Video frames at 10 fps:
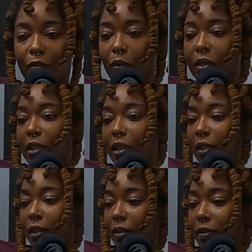
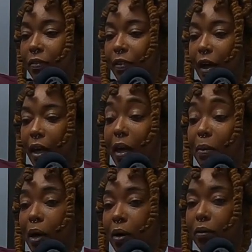14, I
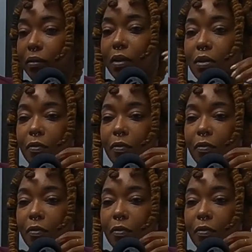came out